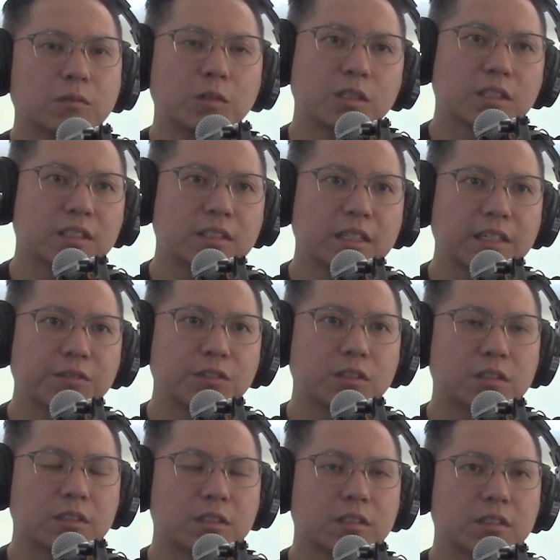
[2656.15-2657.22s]
Well, they say if
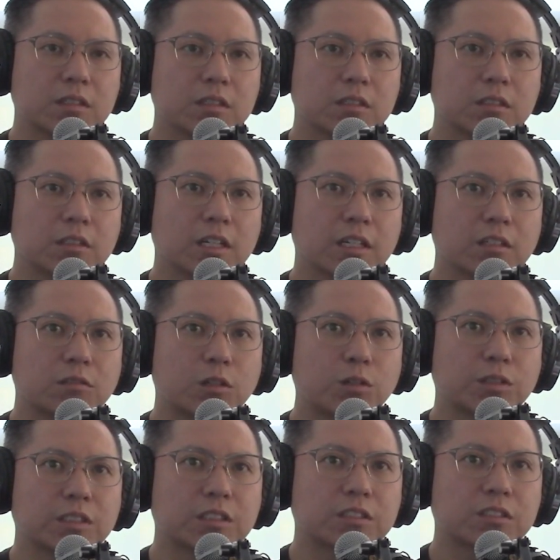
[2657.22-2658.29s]
you're not
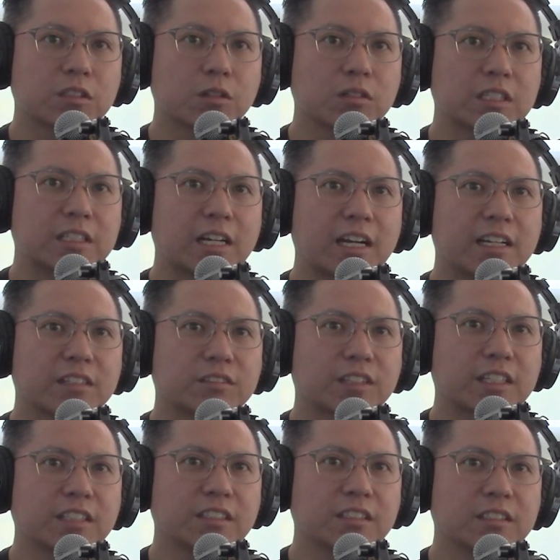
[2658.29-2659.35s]
growing, you're slowly dying,
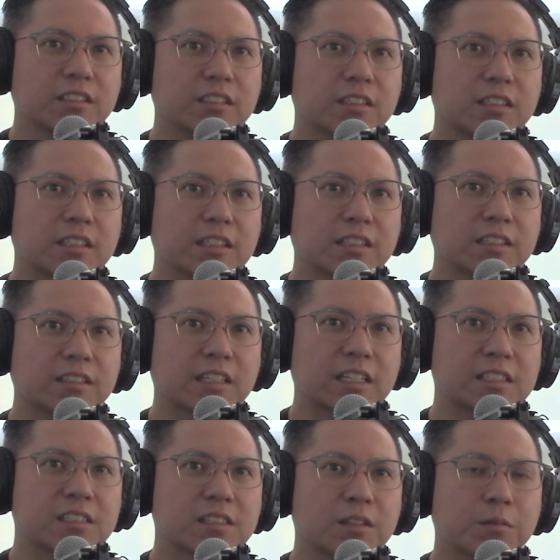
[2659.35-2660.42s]
right? And I think
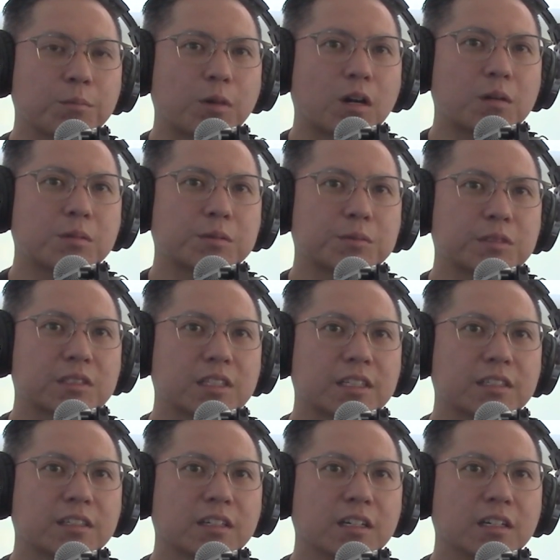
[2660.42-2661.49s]
that's the problem, is
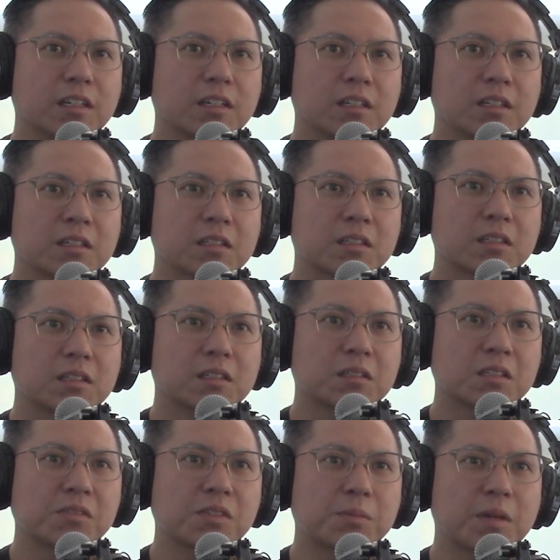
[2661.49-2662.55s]
like,
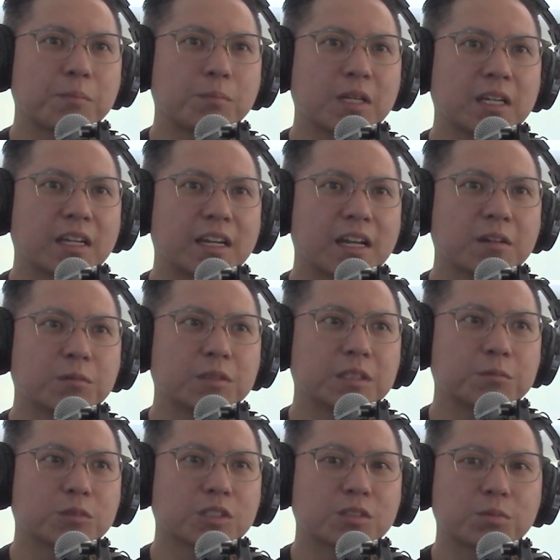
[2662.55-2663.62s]
even being at
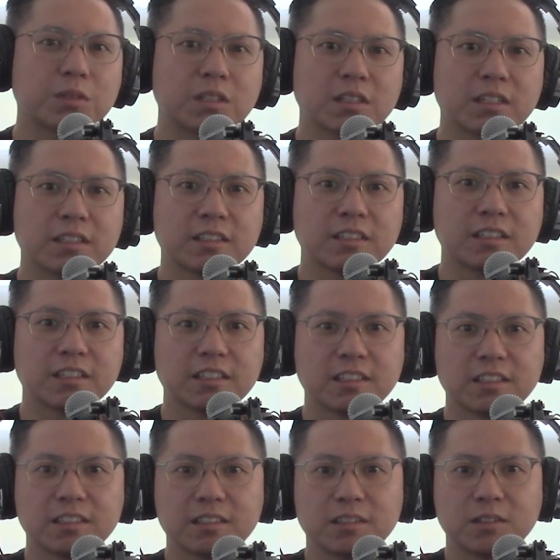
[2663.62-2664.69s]
Equium, just with like,
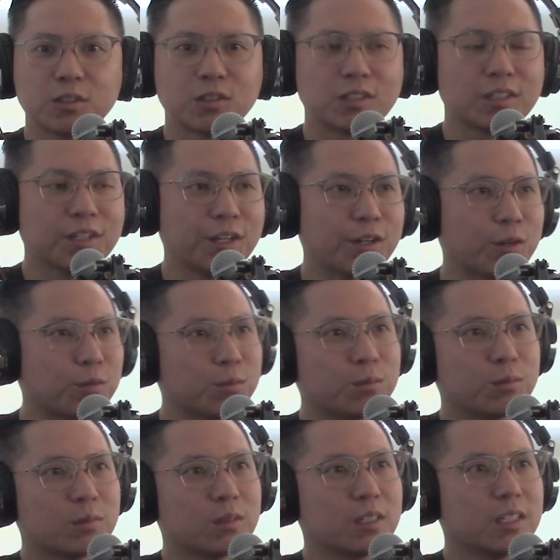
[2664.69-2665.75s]

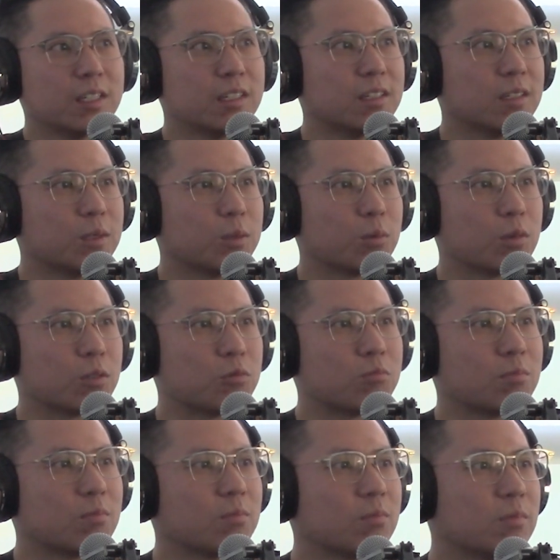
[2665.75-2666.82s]
the
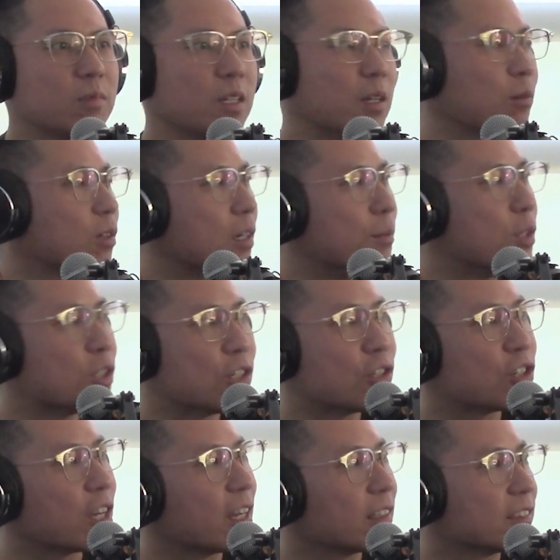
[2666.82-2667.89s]

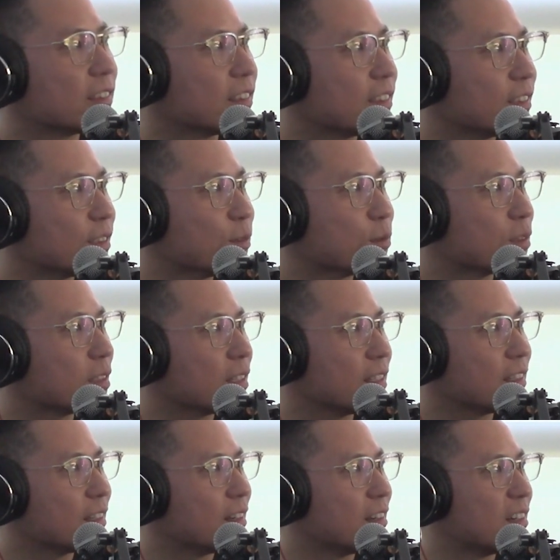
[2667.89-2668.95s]
commission checks, it was
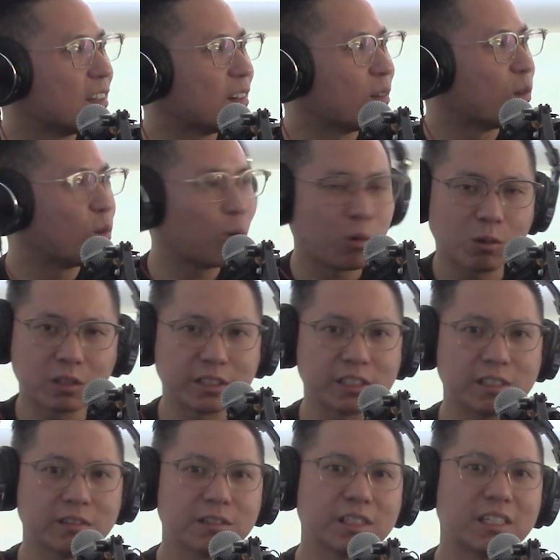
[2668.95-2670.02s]
like a whole
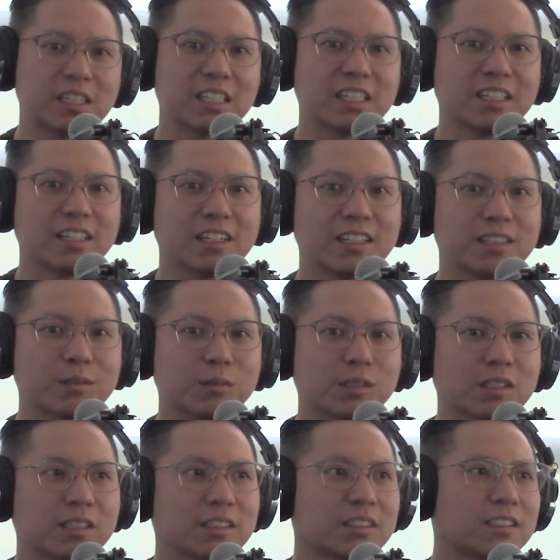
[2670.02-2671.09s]
ordeal there. And it
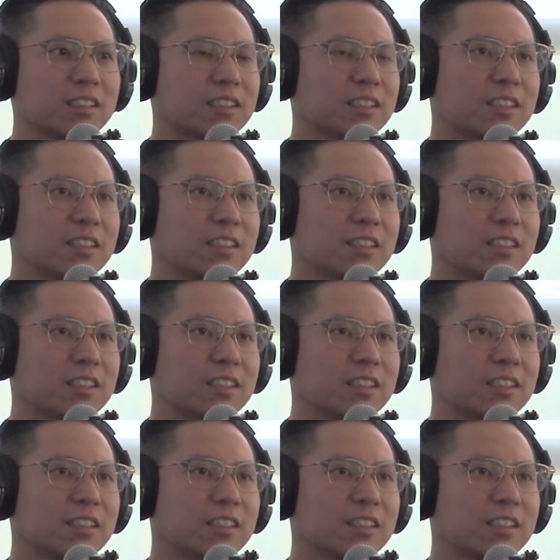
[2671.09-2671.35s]
was like,